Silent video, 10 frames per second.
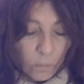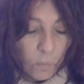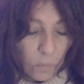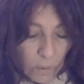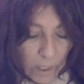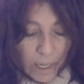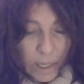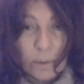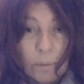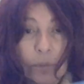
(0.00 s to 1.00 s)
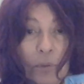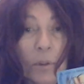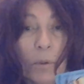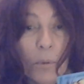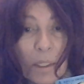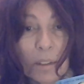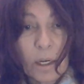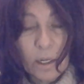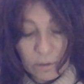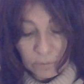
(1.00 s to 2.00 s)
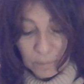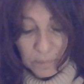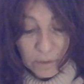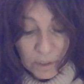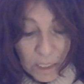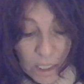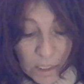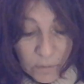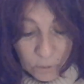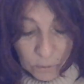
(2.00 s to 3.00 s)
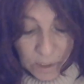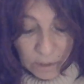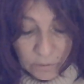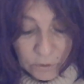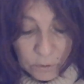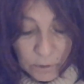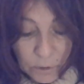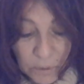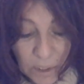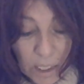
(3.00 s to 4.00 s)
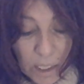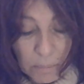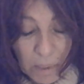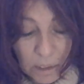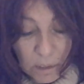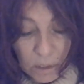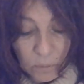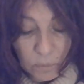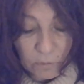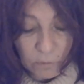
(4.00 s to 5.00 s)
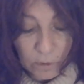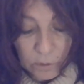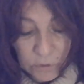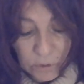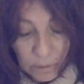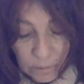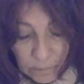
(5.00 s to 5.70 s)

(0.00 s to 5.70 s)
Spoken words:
wow, the King and Queen of Swords with the Hangman in reverse.